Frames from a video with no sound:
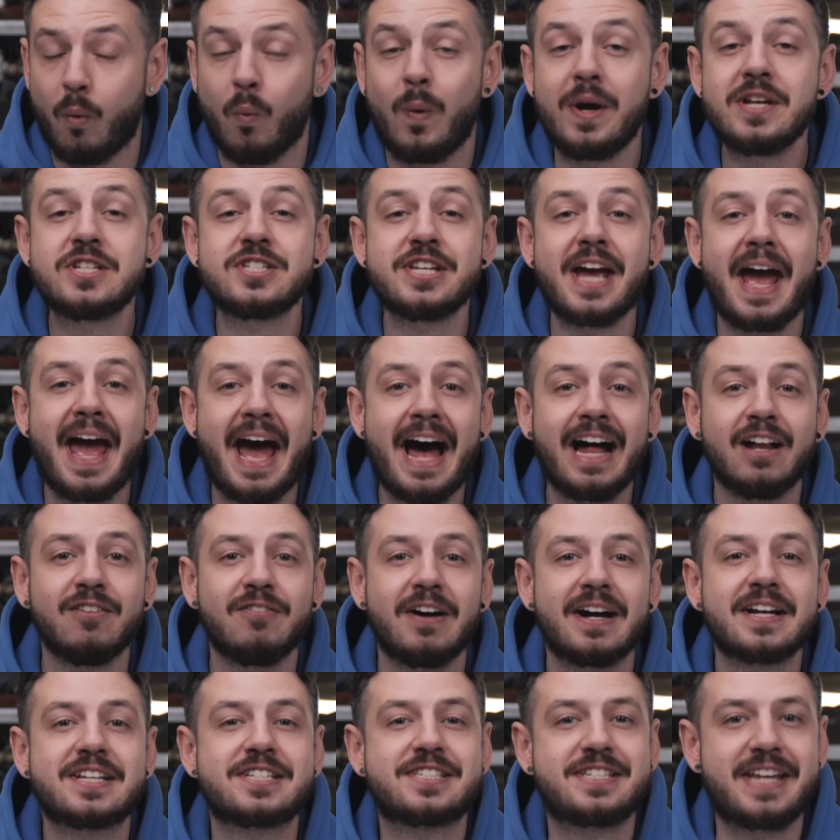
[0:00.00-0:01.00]
with
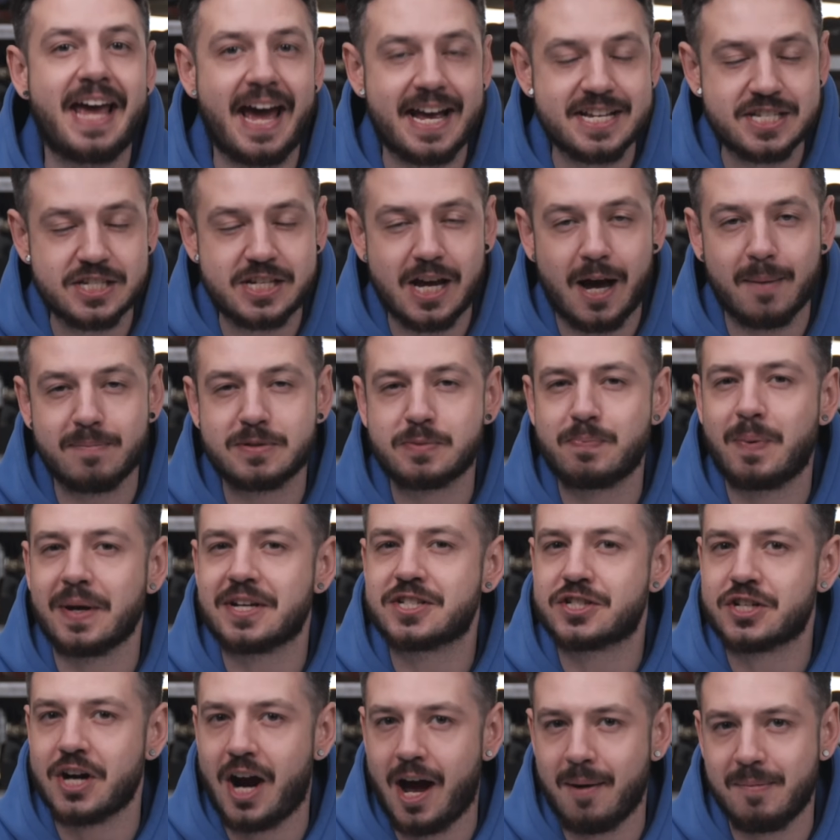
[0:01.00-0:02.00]
Elvax desktop
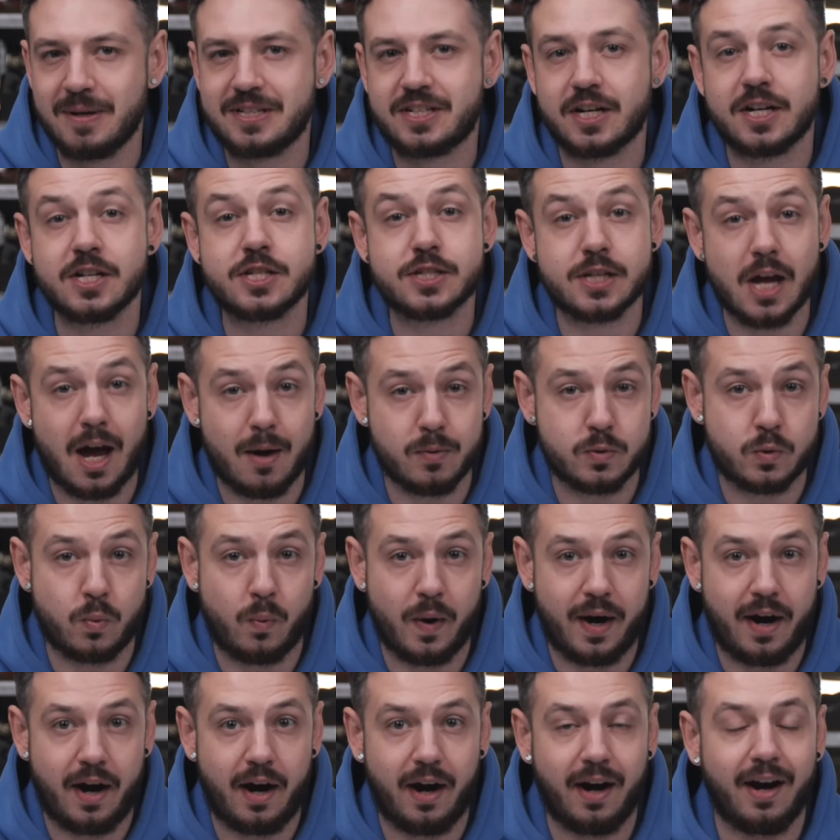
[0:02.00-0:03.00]
spectrometer
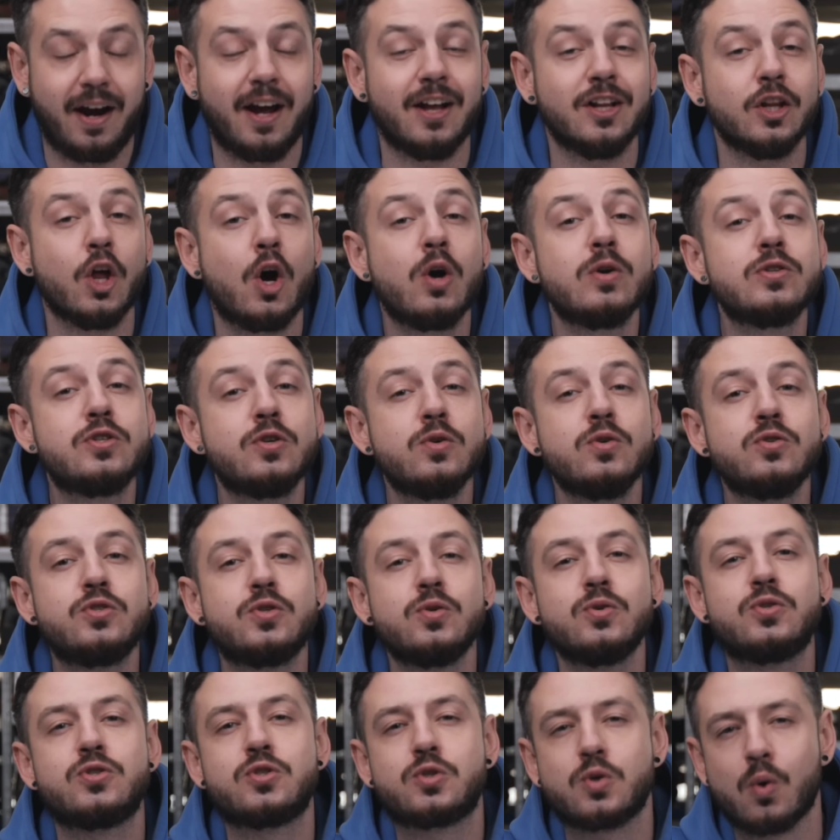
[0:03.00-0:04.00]
software allows you
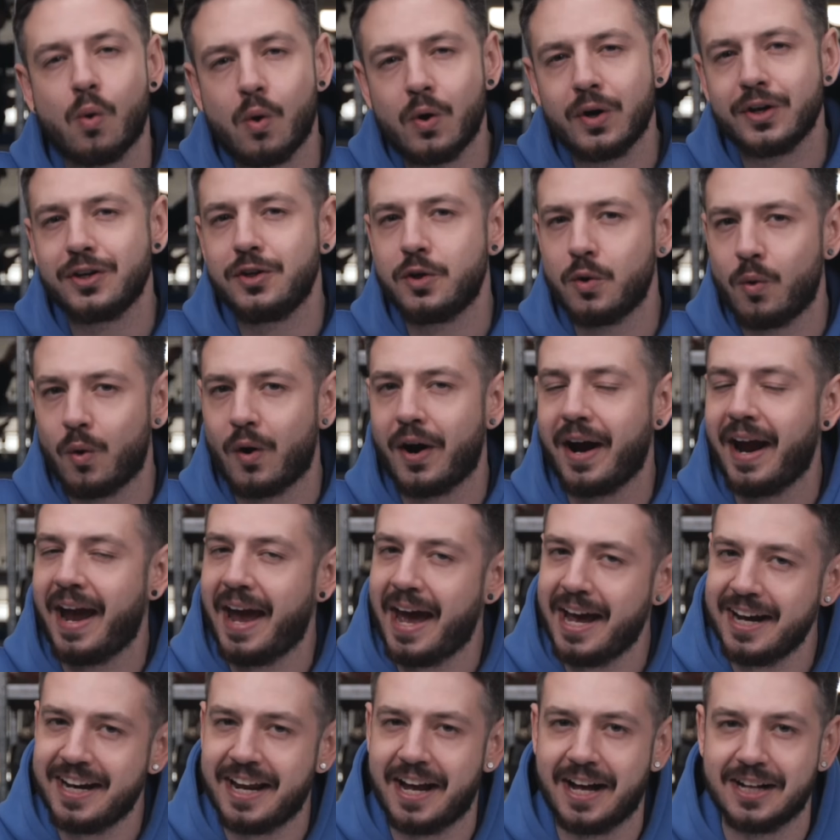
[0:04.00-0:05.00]
to turn your
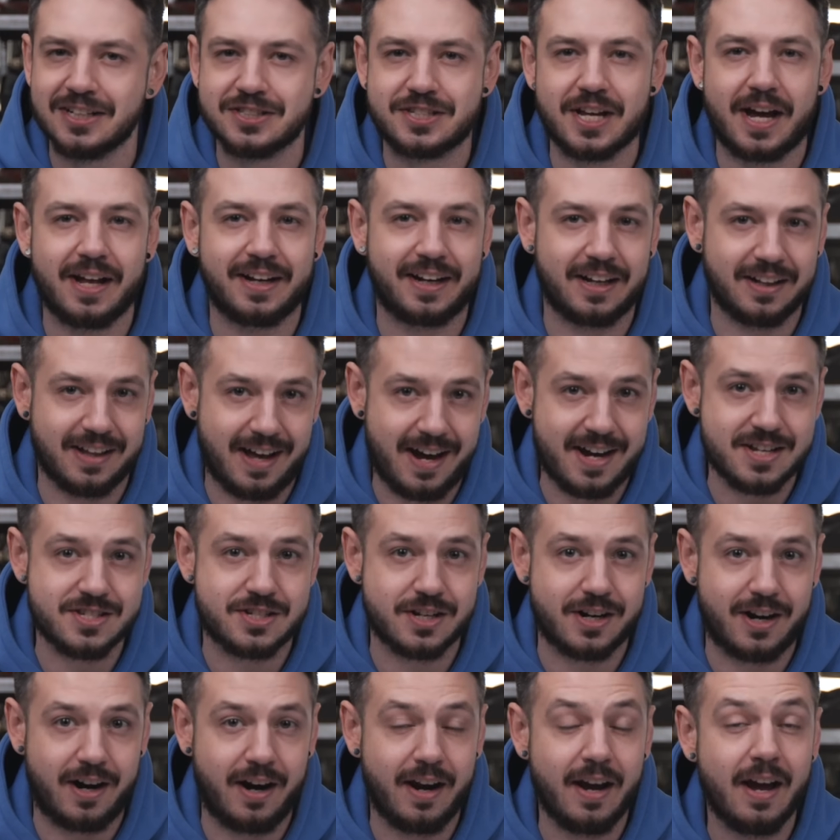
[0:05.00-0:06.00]
handheld
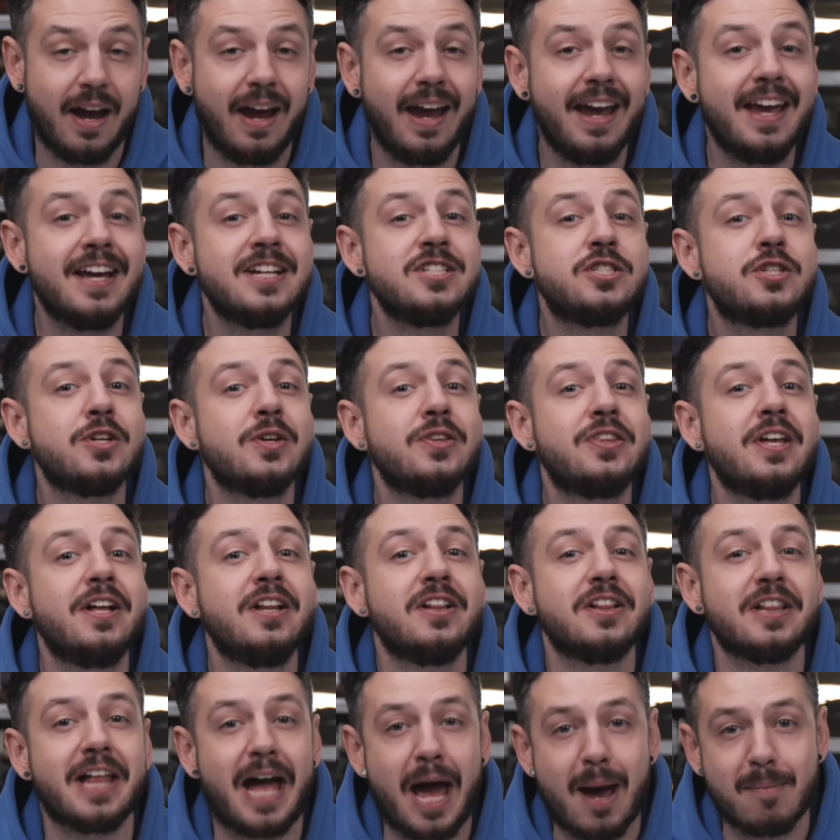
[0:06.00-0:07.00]
analyzer into the
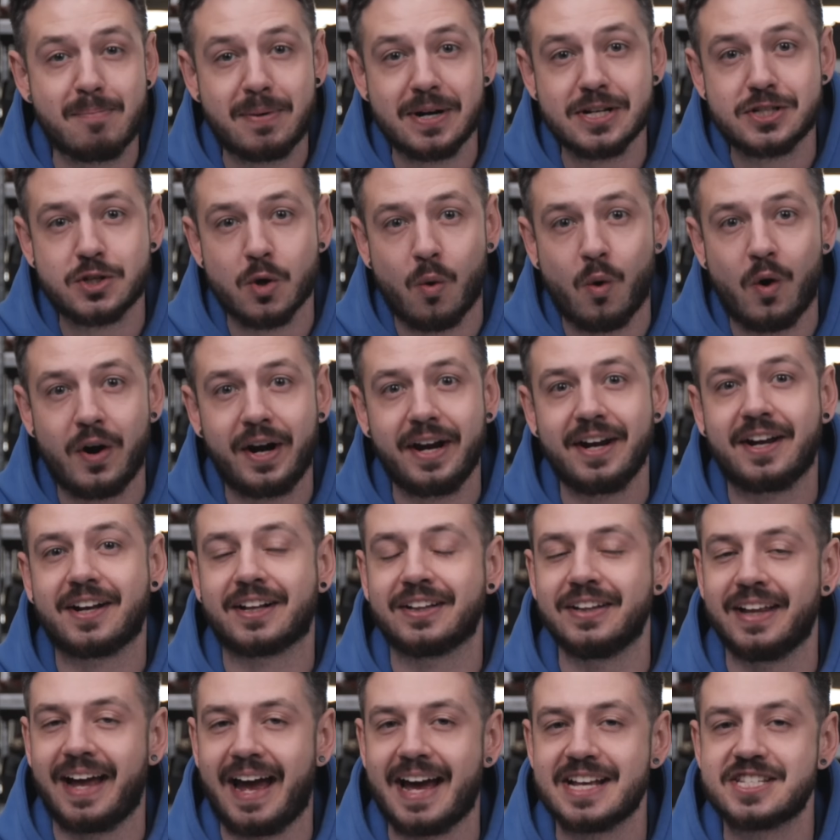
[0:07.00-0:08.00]
laboratory
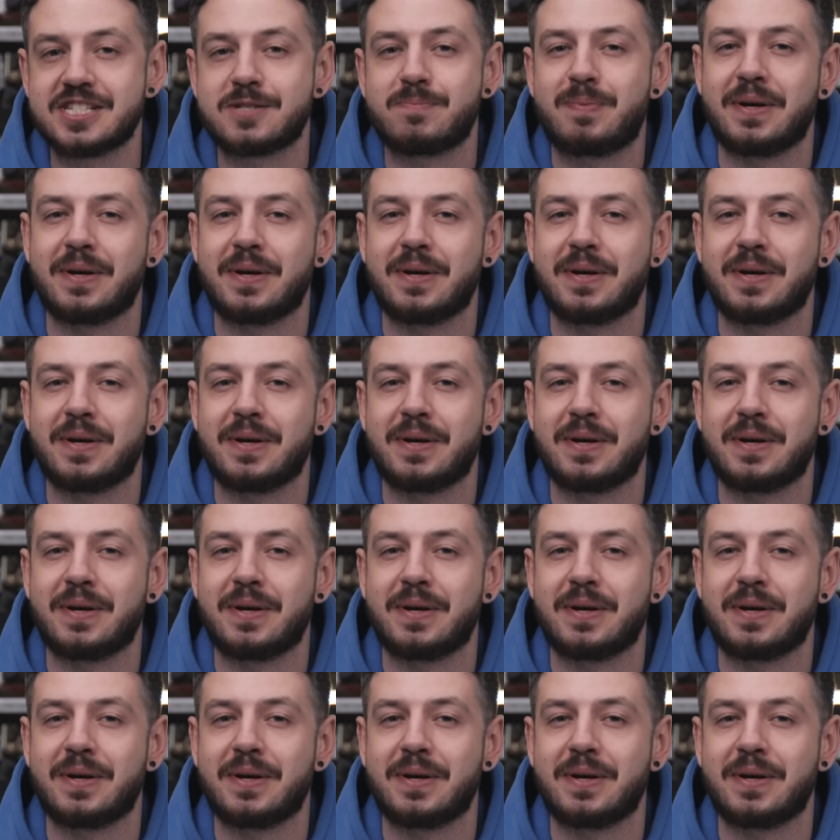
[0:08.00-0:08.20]
class